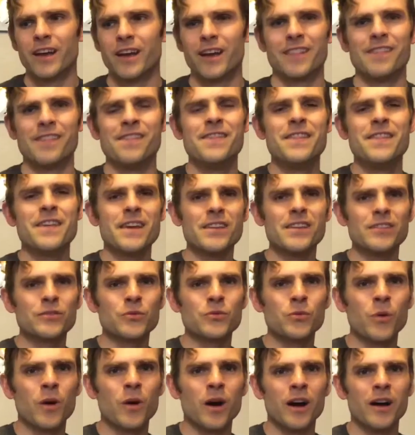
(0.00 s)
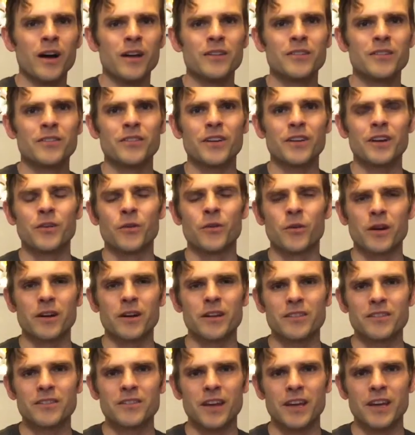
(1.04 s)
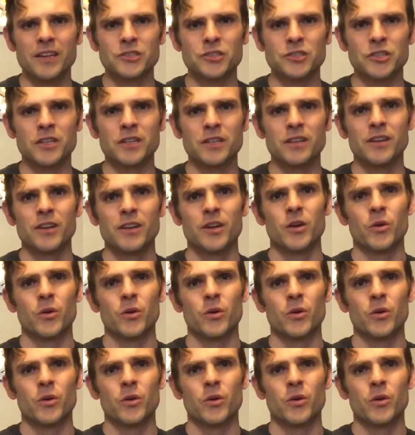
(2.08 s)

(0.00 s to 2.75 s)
This was an organization